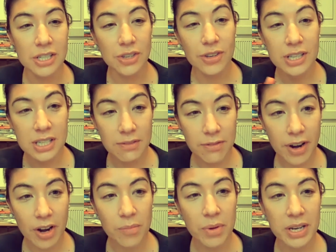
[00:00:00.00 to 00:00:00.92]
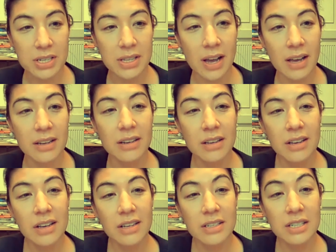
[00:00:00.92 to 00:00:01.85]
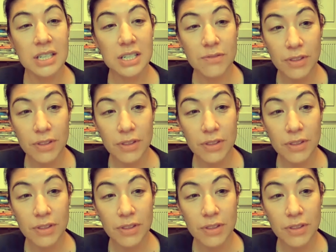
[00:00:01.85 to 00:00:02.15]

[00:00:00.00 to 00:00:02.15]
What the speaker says: So you can see very much that disease,